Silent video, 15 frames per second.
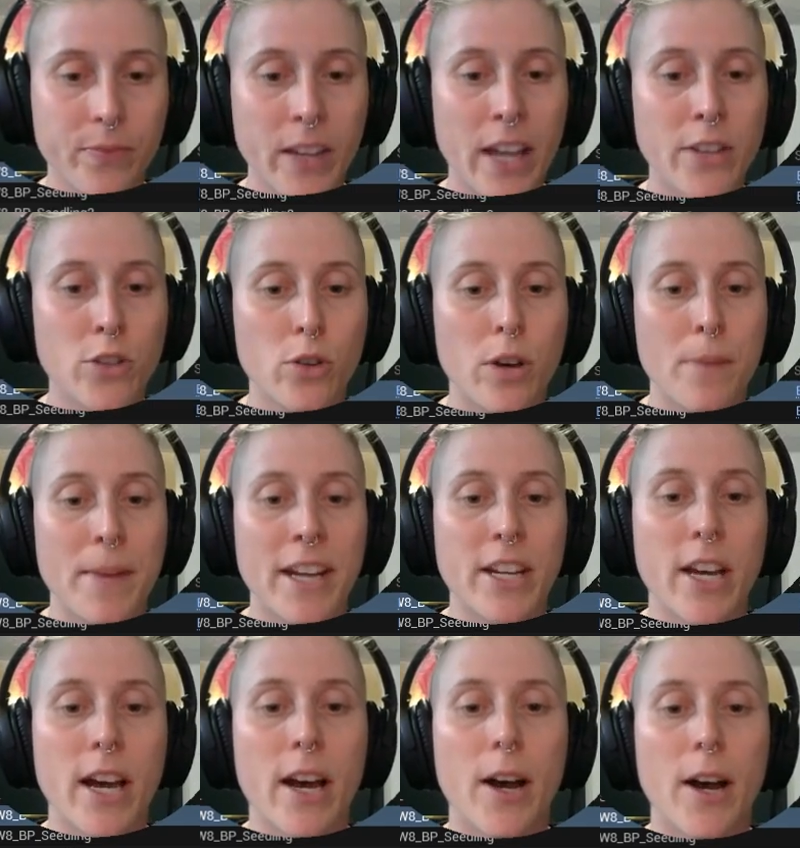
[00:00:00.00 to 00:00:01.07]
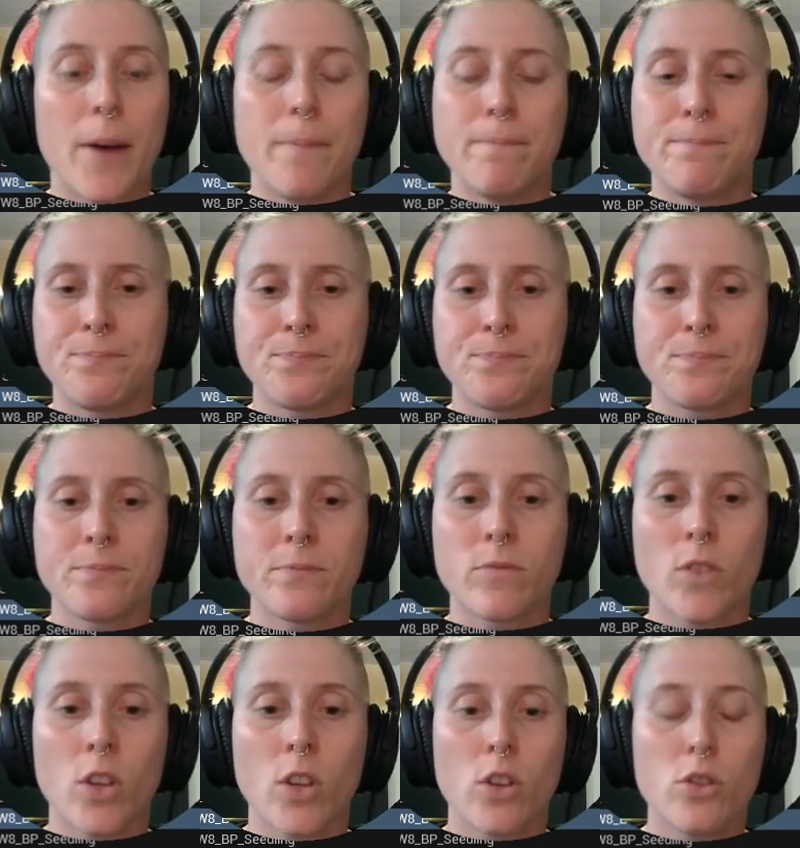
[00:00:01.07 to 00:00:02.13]
And so I made
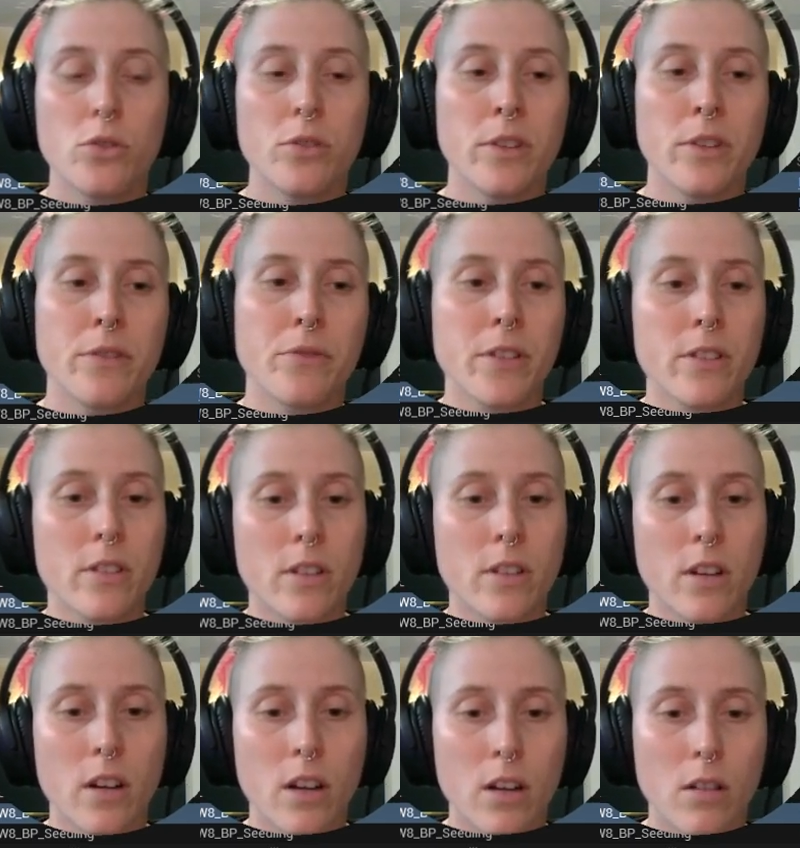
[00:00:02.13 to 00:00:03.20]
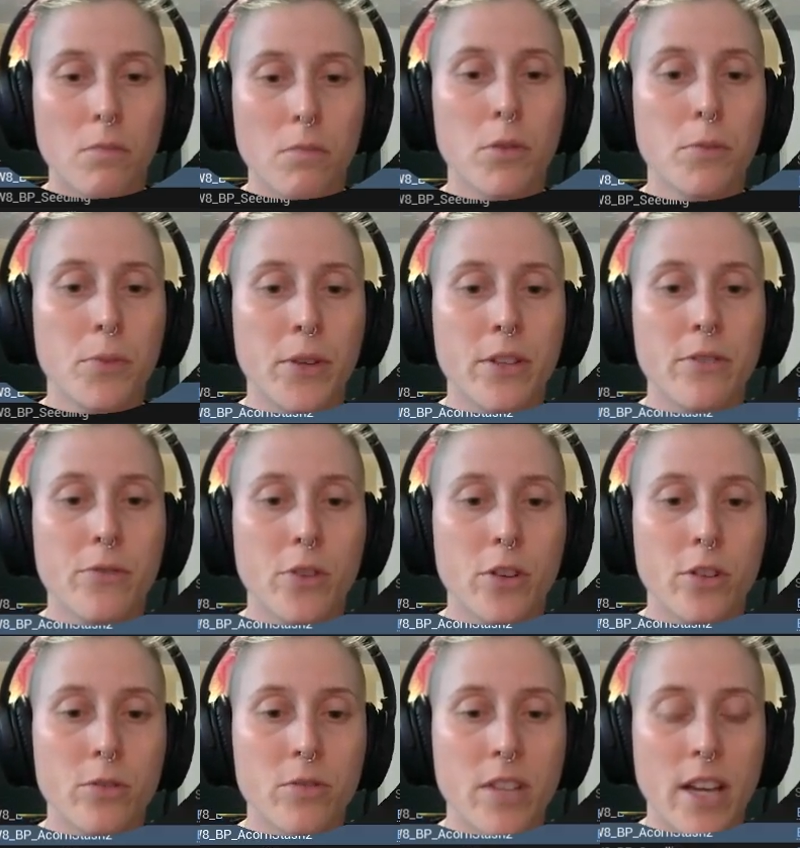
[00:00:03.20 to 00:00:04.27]
two different blueprints
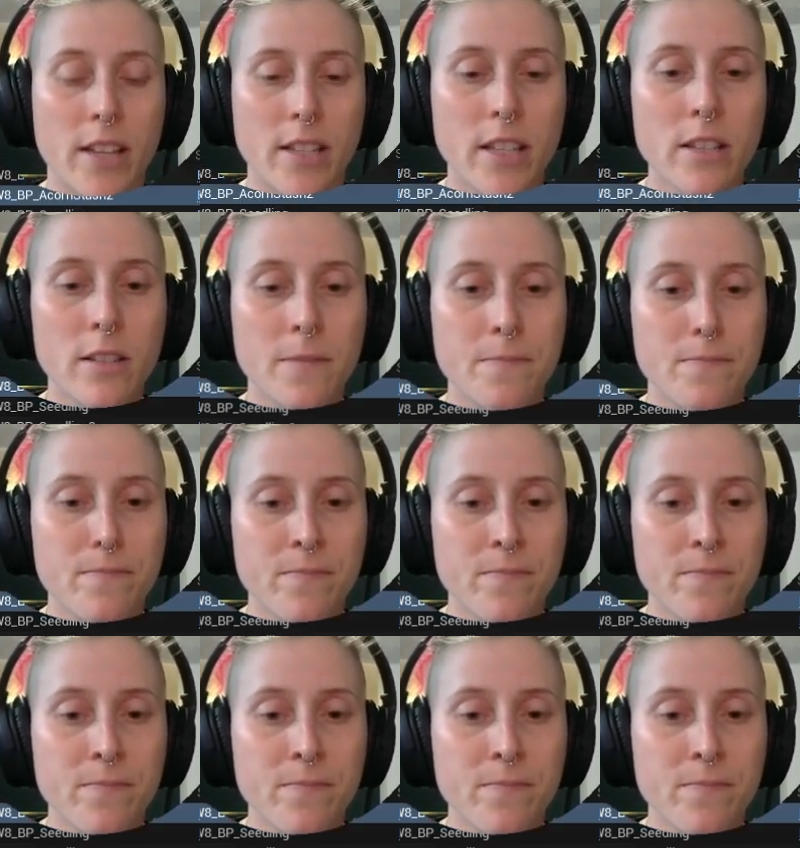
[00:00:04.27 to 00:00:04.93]
for those assets.